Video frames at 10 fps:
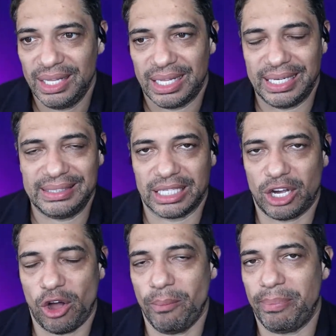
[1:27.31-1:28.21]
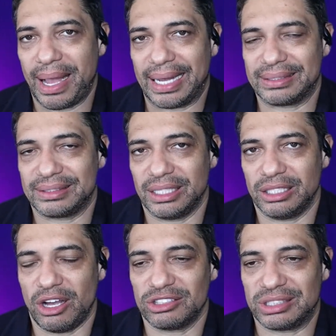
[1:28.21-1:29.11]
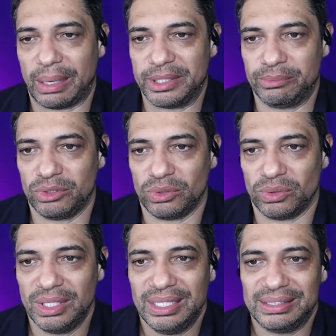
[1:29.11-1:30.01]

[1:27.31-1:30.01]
And this is a compact large language model